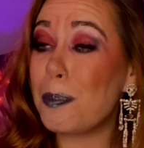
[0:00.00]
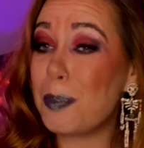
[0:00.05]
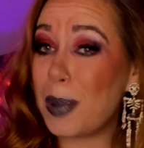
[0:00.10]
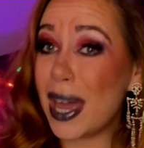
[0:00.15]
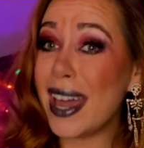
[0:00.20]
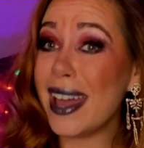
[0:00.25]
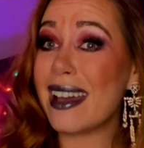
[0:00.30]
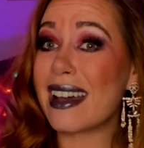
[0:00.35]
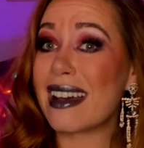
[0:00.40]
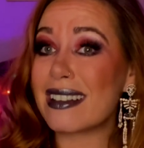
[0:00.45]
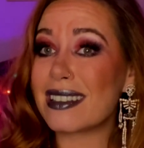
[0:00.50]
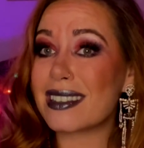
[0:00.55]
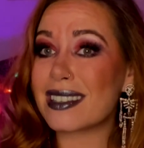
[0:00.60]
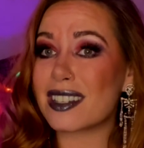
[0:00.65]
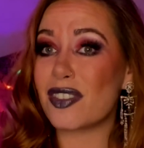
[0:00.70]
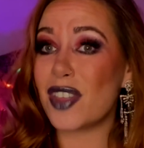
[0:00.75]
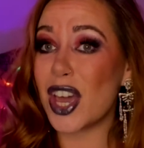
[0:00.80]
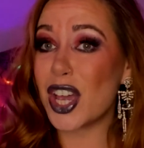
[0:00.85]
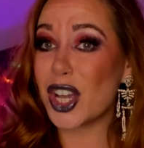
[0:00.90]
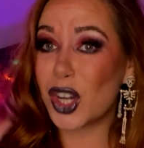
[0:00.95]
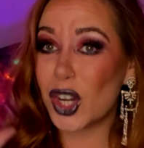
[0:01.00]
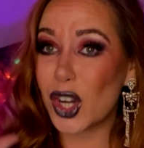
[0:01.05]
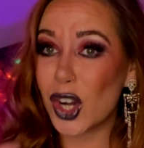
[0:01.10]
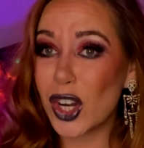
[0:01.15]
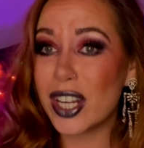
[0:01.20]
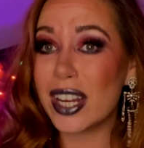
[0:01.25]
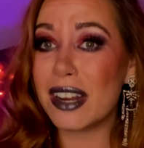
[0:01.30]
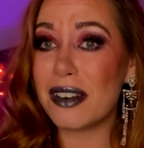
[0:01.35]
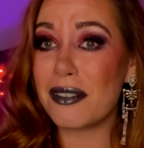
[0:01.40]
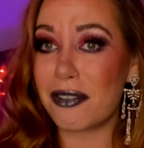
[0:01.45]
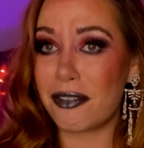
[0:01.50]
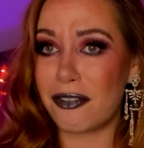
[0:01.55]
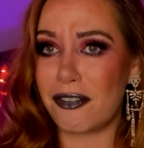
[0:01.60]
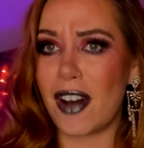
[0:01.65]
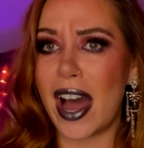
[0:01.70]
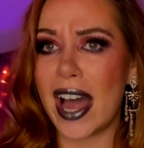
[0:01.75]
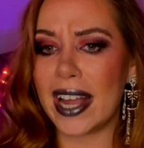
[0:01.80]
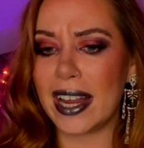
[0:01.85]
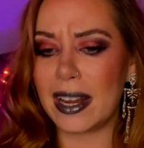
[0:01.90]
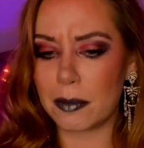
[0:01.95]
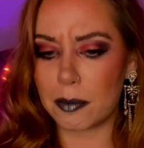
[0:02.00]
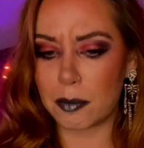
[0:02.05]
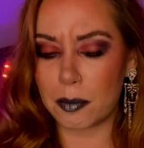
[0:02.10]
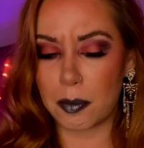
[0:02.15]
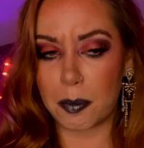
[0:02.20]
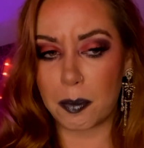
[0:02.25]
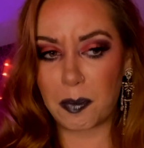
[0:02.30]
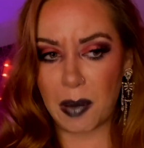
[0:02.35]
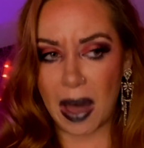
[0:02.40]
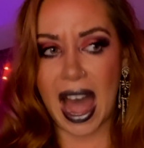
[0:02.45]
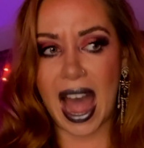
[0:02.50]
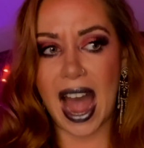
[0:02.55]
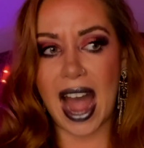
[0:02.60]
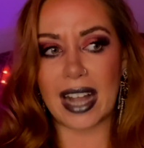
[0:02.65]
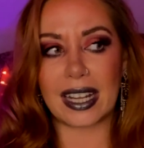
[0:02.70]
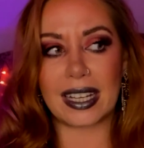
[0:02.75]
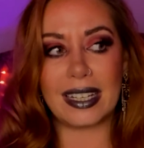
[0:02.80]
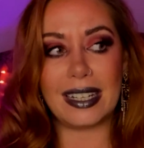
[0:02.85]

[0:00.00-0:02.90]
pissed they couldn't fight back.